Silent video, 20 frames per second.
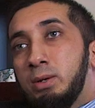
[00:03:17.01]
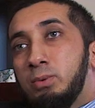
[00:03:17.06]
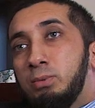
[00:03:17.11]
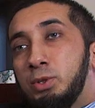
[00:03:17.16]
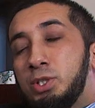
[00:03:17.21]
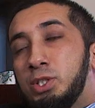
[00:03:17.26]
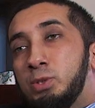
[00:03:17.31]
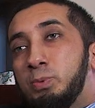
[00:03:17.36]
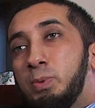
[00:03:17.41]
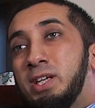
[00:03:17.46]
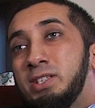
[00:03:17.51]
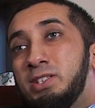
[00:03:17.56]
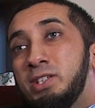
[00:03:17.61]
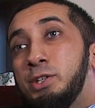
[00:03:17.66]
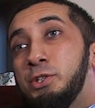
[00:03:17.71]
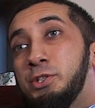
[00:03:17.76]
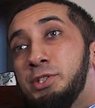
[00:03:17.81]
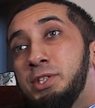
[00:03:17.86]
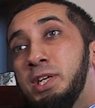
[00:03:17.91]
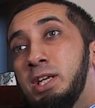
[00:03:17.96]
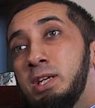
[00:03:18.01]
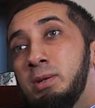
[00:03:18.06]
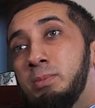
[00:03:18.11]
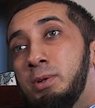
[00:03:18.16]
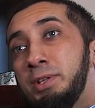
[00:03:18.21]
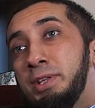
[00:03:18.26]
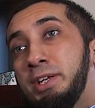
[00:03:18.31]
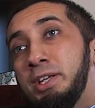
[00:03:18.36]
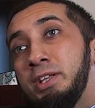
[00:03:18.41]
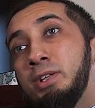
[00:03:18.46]
Which is why it's
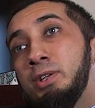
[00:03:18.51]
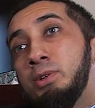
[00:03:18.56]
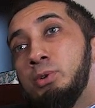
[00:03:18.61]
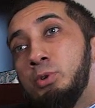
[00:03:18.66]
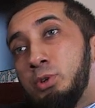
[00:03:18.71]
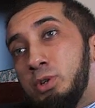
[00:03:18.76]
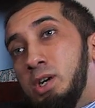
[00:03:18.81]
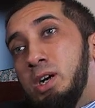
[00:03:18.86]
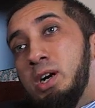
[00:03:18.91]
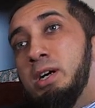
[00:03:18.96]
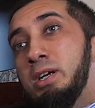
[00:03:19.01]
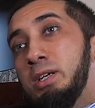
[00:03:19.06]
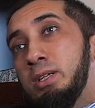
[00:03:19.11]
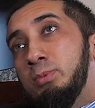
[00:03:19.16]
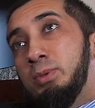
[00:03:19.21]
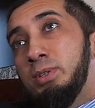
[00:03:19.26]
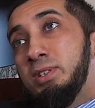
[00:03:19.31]
understandable that in the Quran,